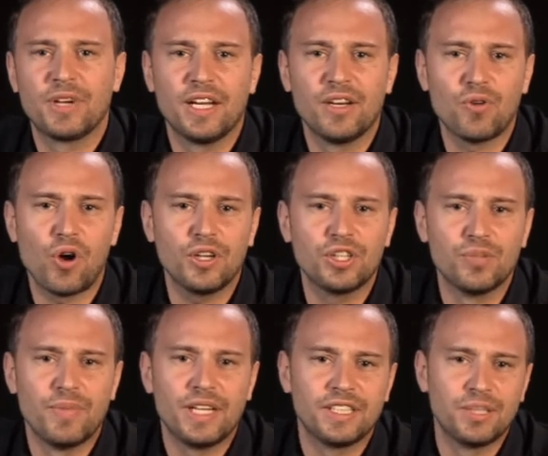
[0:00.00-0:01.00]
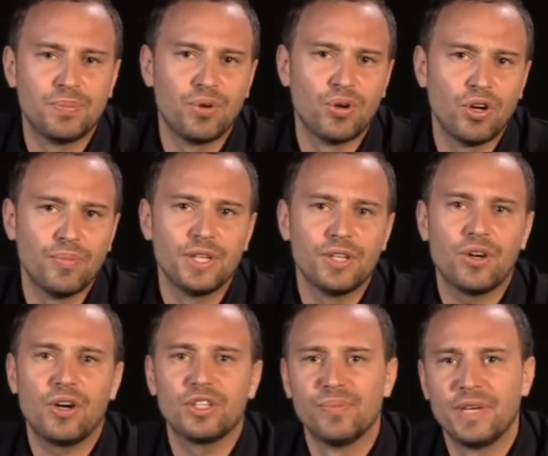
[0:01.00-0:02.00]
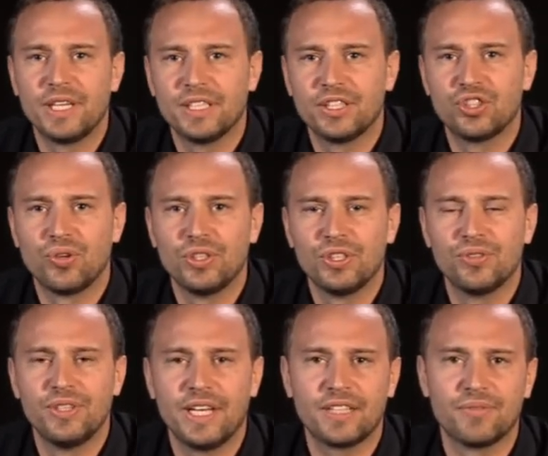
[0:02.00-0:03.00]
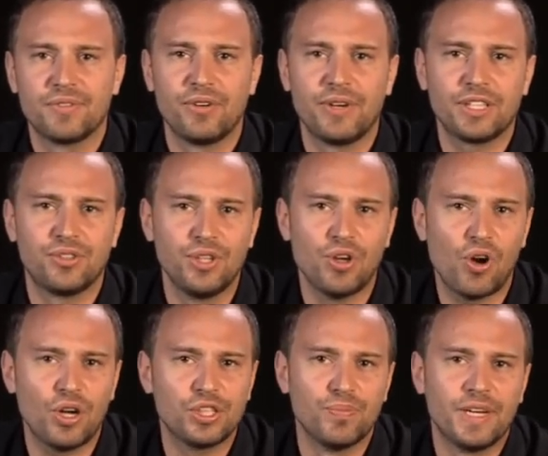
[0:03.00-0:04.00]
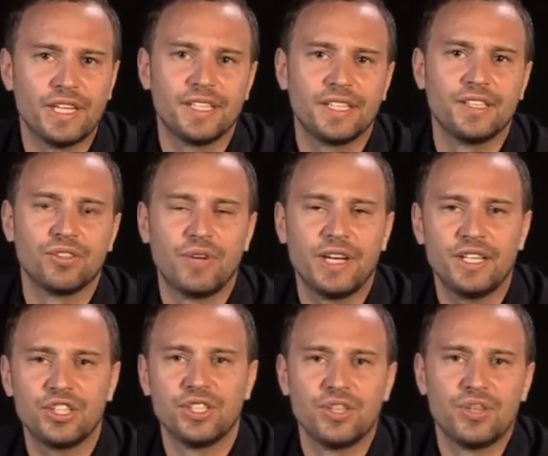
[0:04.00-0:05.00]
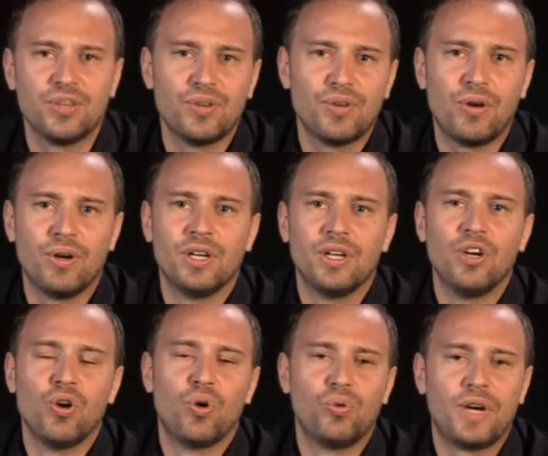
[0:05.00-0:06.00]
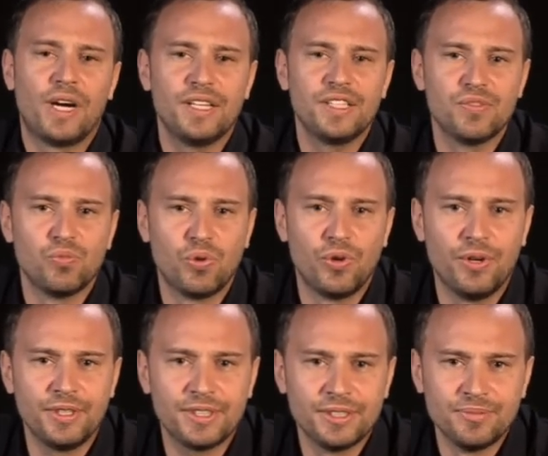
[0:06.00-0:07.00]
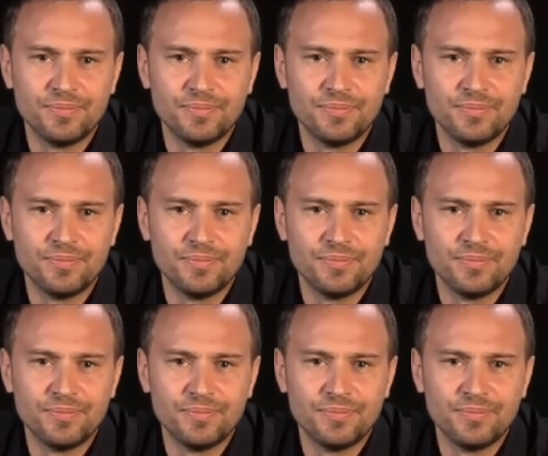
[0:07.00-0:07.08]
kind of automatic deployment, automatic join to the Active Directory, automatic integration into our Horizon world.